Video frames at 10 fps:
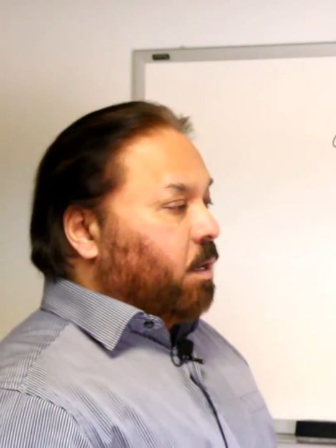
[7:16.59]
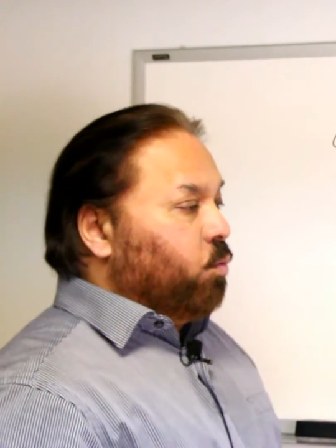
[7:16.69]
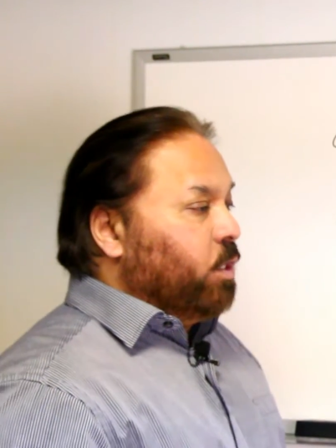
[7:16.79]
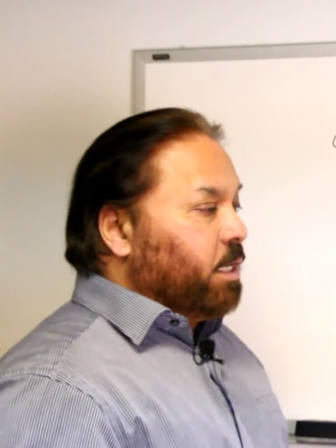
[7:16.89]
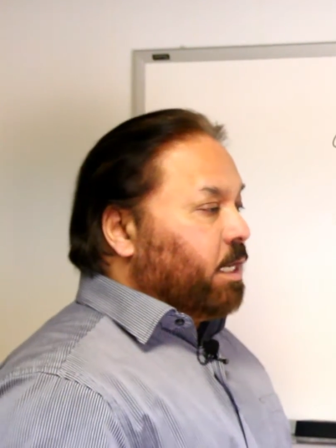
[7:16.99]

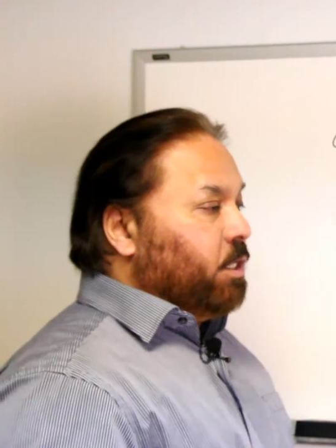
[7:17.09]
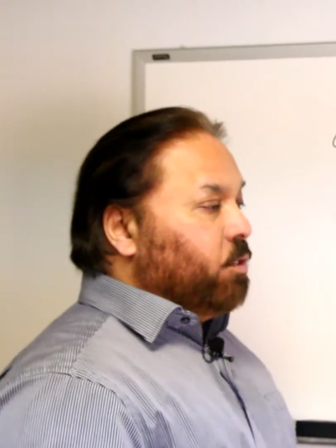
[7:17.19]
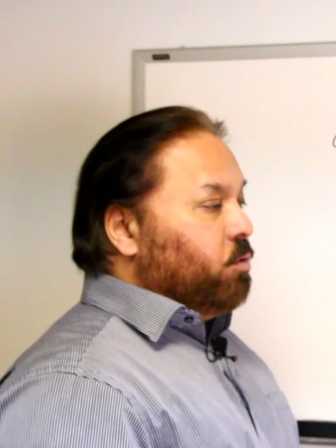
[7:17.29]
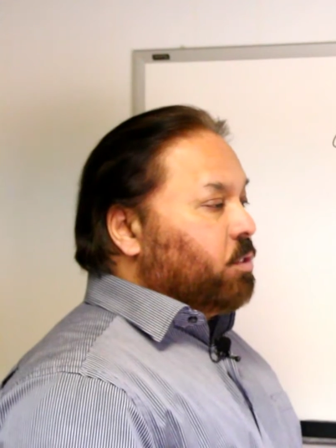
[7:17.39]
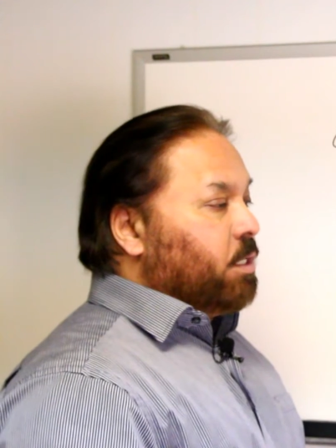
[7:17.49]
We can
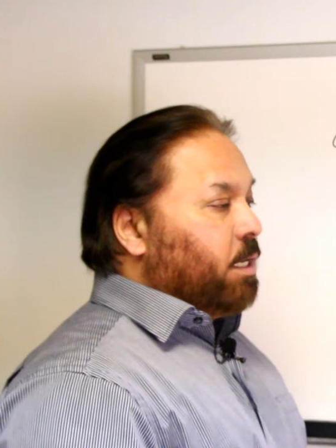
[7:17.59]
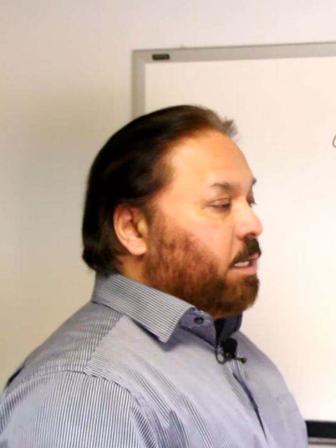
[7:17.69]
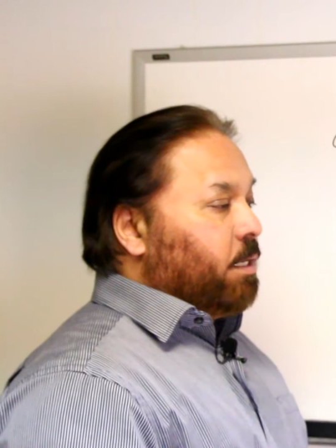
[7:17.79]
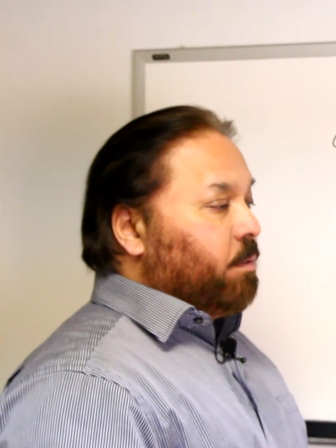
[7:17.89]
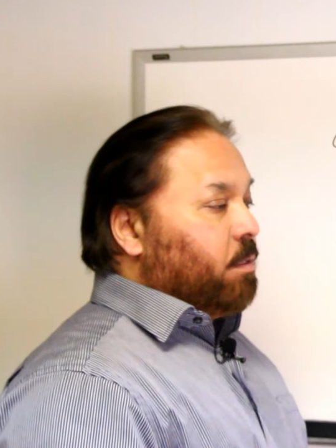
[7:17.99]
use
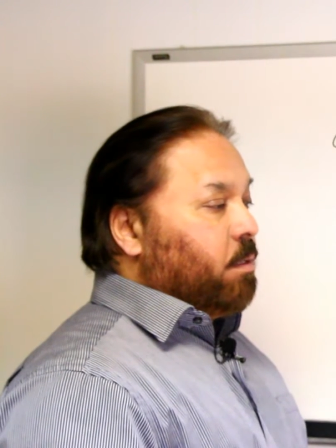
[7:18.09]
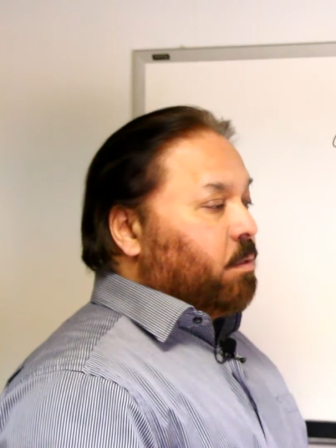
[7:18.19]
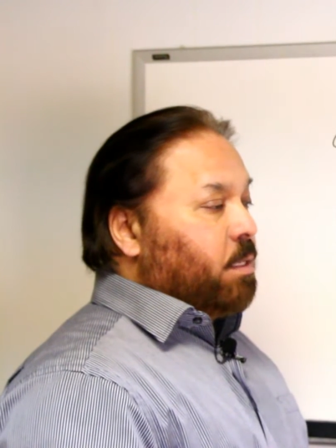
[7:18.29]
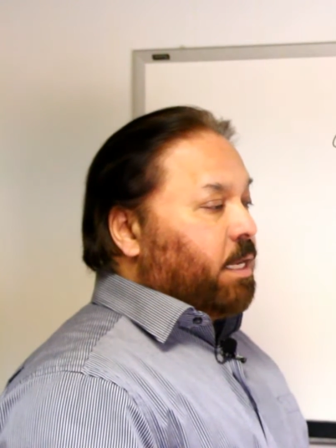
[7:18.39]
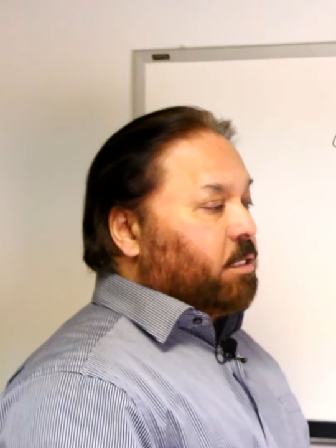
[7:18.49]

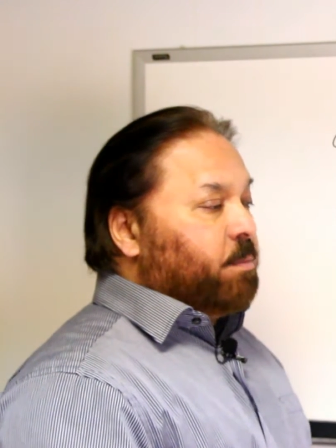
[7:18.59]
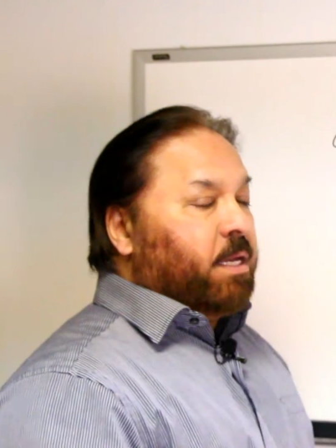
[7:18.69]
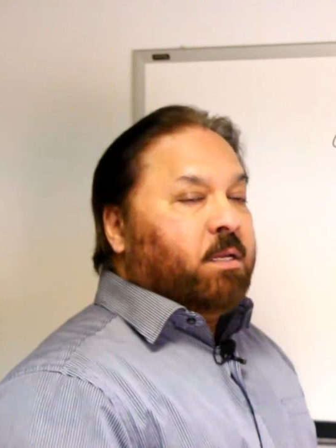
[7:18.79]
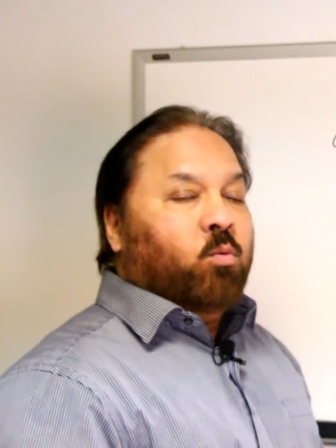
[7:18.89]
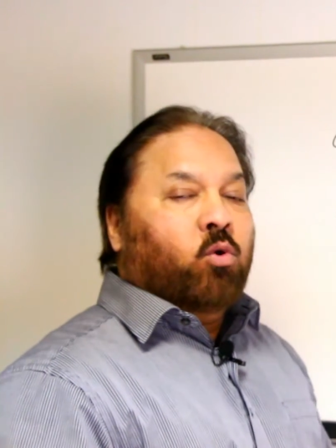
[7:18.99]
as
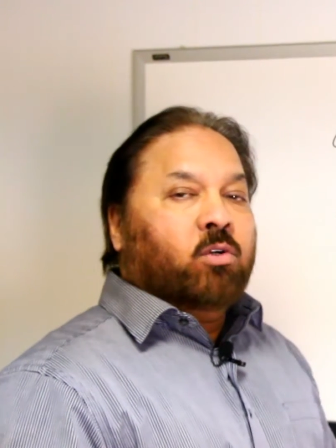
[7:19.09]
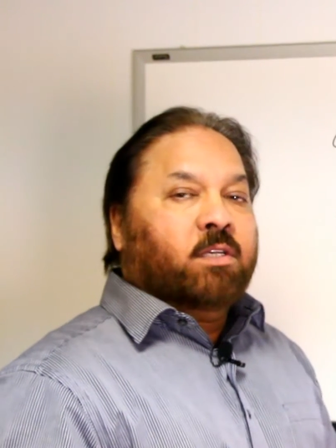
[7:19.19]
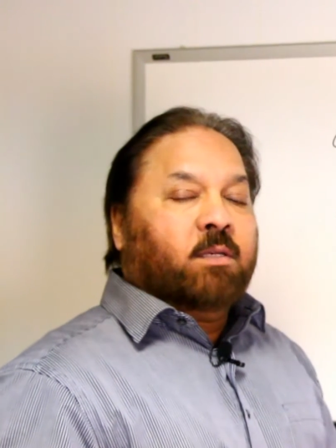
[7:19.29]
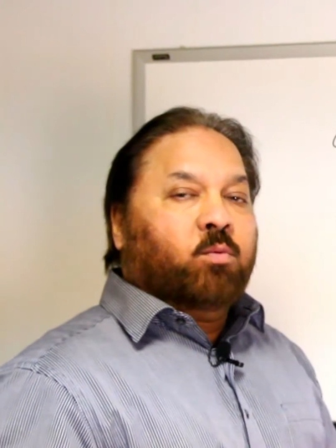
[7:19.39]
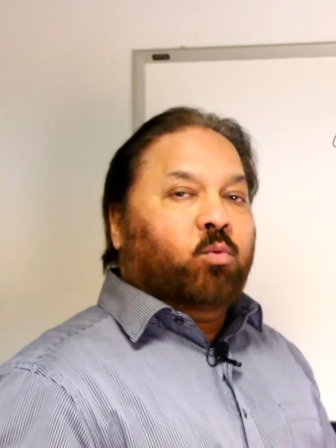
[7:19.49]
many words
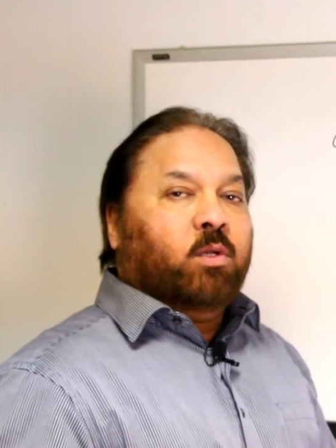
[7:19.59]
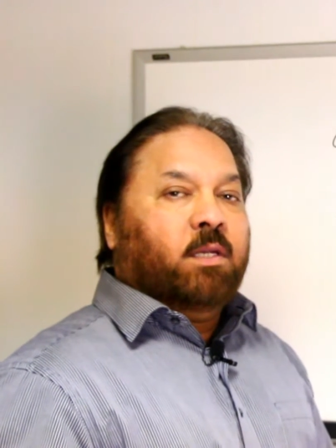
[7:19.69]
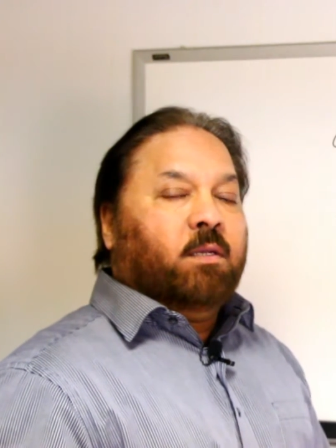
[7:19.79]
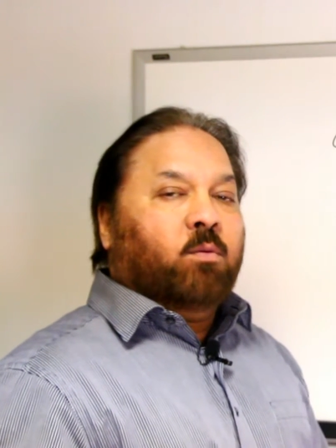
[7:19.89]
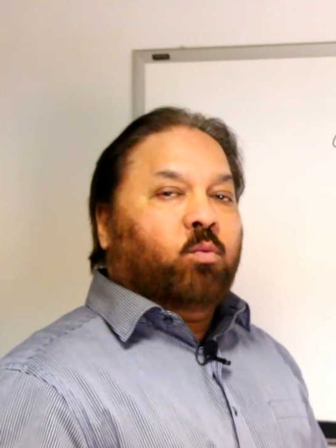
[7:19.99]
as
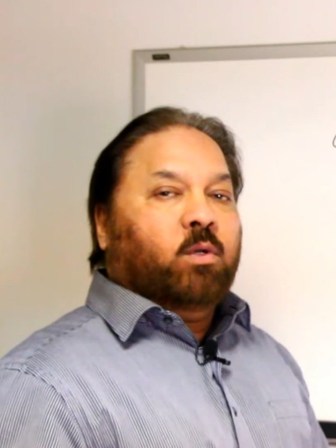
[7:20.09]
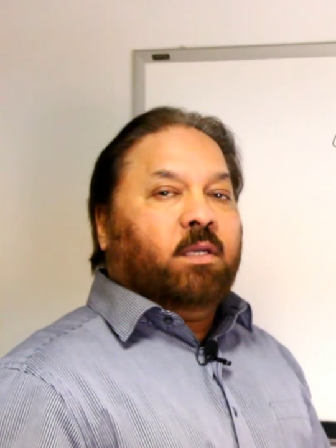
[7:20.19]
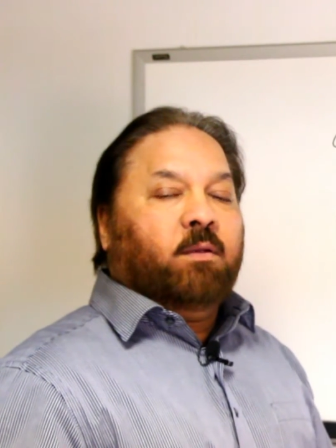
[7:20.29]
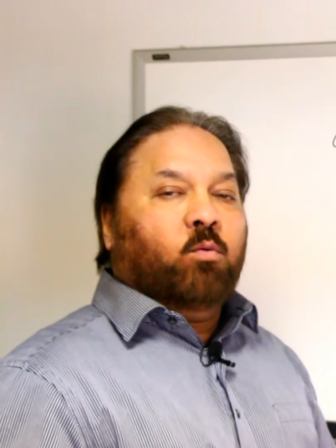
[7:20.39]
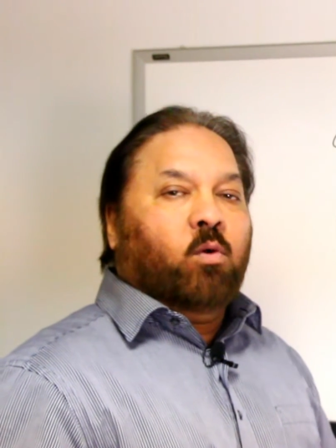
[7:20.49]
we
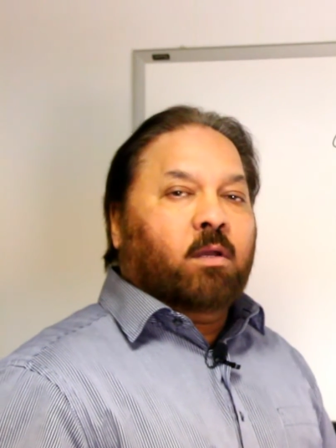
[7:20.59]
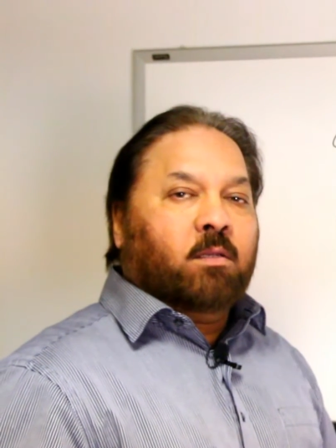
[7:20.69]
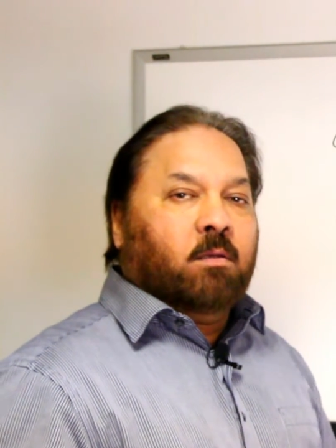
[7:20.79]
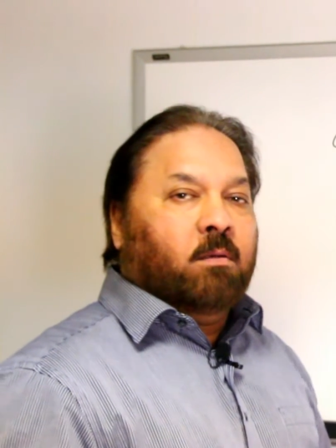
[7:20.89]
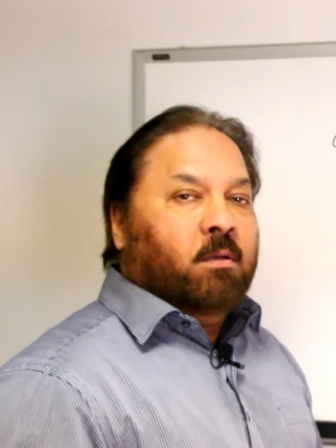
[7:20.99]
want
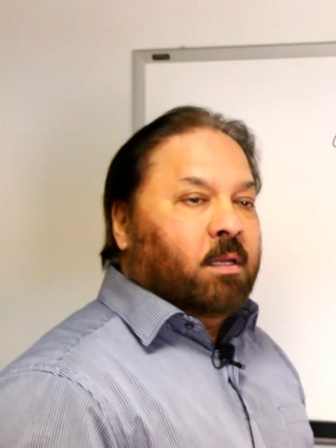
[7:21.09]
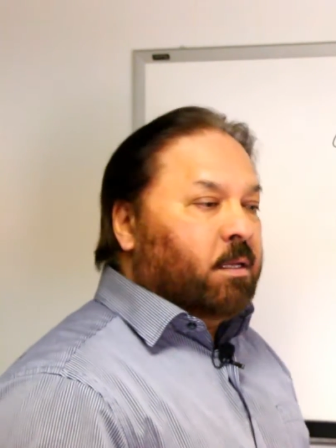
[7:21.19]
to.